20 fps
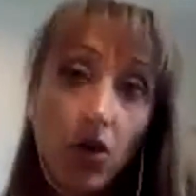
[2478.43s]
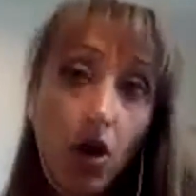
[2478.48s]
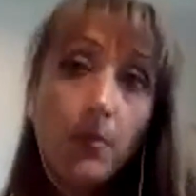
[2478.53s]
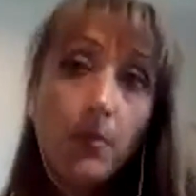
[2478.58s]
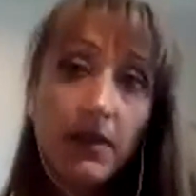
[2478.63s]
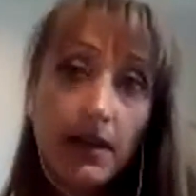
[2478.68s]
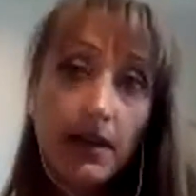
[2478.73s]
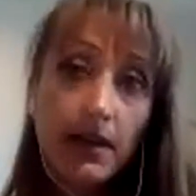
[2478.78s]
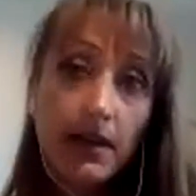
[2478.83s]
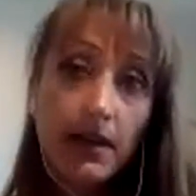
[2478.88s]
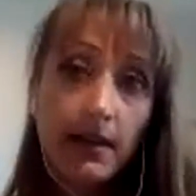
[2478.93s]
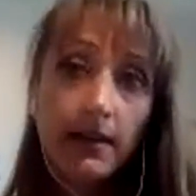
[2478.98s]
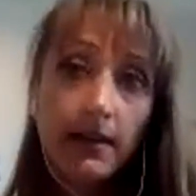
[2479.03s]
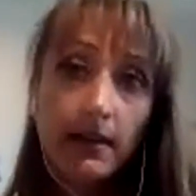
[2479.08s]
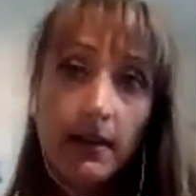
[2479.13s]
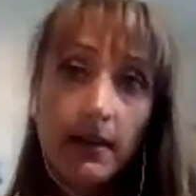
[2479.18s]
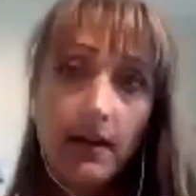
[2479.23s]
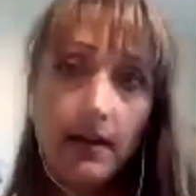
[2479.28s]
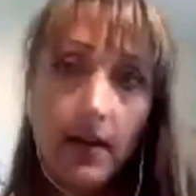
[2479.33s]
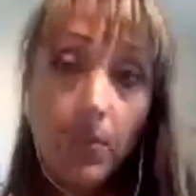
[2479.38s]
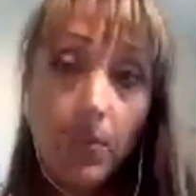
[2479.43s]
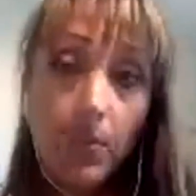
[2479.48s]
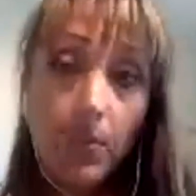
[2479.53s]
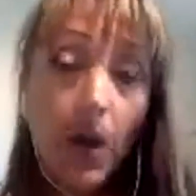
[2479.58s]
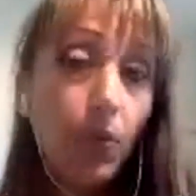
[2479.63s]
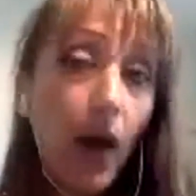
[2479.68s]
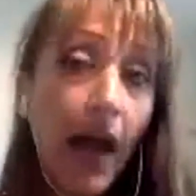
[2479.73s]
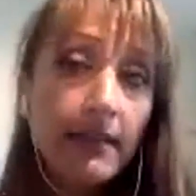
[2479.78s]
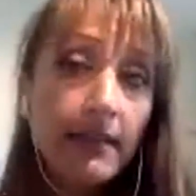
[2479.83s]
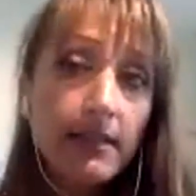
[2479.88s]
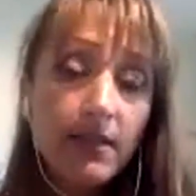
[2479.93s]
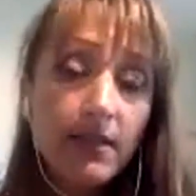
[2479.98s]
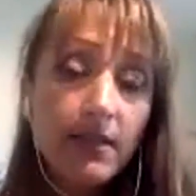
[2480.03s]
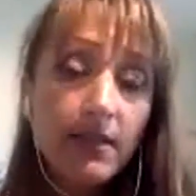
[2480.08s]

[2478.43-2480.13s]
a practice,